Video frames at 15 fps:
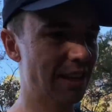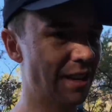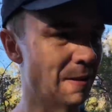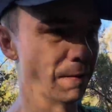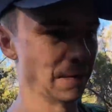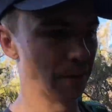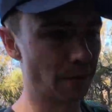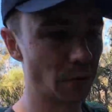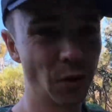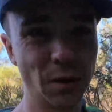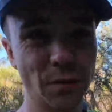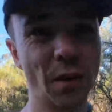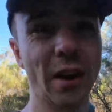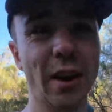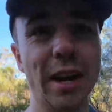Yeah, a
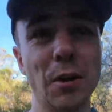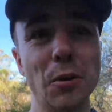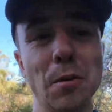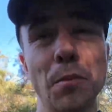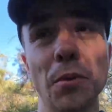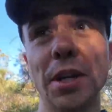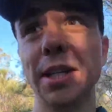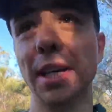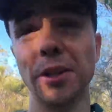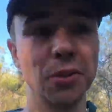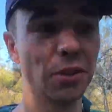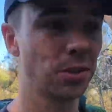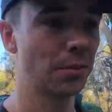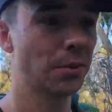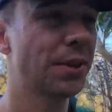forest fire here would be pretty
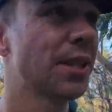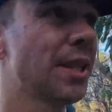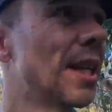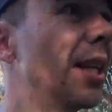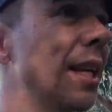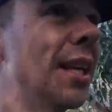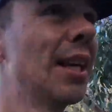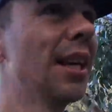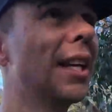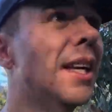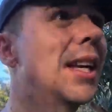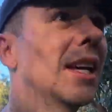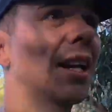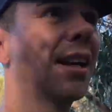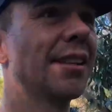dangerous to us,
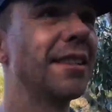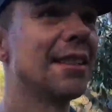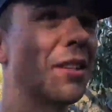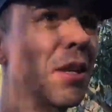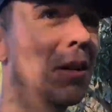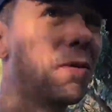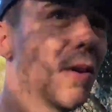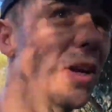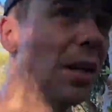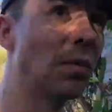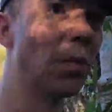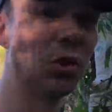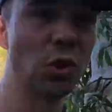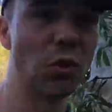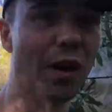because there's only really
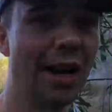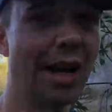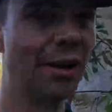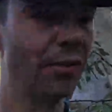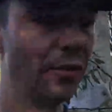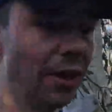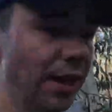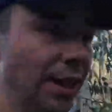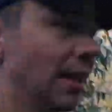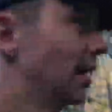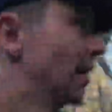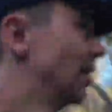one trail out of here.